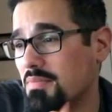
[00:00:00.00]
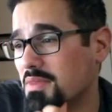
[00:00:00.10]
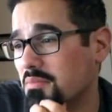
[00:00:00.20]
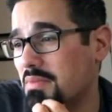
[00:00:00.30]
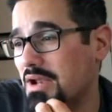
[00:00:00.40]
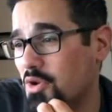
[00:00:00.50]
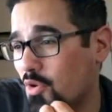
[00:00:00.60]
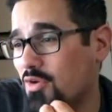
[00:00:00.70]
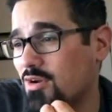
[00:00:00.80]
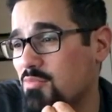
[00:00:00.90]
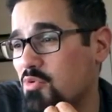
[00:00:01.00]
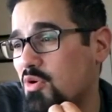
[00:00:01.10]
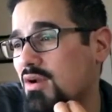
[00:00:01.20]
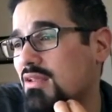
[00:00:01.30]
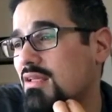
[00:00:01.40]
Minority
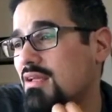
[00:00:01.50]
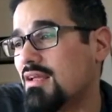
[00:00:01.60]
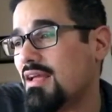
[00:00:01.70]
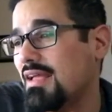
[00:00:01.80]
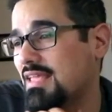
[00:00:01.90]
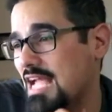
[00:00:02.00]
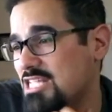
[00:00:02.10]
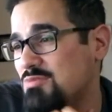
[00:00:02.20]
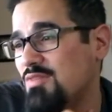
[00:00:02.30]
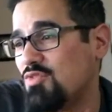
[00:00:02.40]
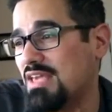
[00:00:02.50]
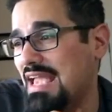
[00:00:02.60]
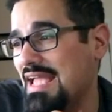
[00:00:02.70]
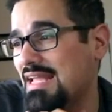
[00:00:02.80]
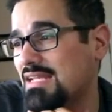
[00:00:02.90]
Report, and Catch Me If You
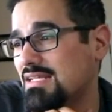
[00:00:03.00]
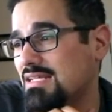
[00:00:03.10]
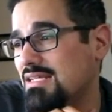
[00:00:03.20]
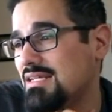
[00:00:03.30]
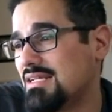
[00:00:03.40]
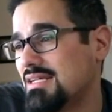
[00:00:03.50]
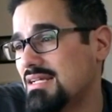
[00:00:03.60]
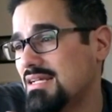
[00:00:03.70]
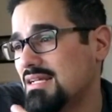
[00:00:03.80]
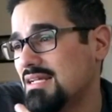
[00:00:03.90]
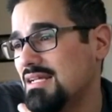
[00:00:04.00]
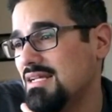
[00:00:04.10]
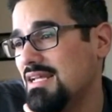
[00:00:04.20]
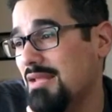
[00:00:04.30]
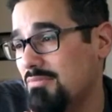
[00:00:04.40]
Can,
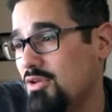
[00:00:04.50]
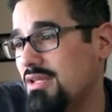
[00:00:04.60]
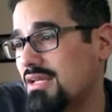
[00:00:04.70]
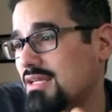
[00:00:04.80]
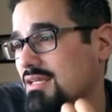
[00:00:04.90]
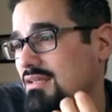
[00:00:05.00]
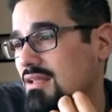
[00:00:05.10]
and Munich.